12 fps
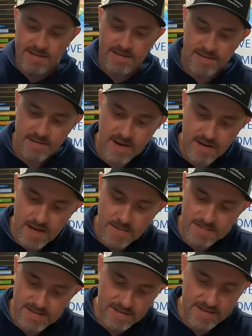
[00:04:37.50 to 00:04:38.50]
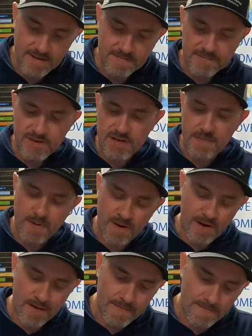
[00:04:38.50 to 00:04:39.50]
So now comes the tricky
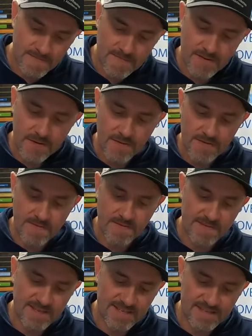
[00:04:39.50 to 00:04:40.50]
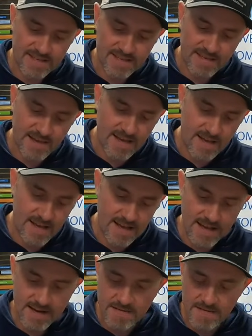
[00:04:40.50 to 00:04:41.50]
part. So this
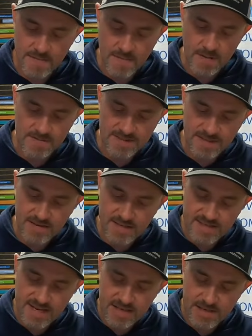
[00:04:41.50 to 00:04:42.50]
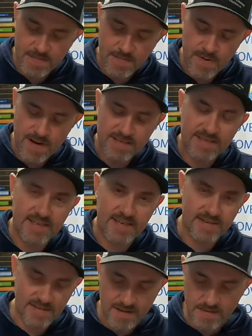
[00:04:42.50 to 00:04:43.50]
end of the pump seal that's actually pressed
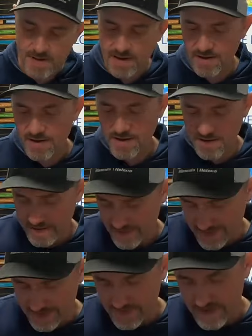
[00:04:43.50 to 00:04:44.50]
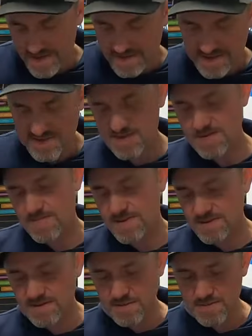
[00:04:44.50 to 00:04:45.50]
into the impeller, sometimes these can be
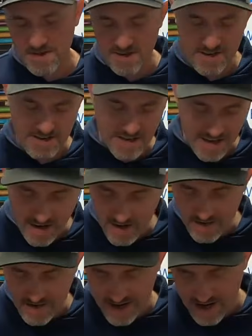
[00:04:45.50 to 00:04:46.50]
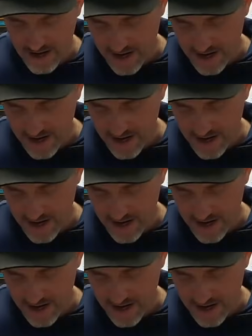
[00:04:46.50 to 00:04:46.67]
a little bugger to get out.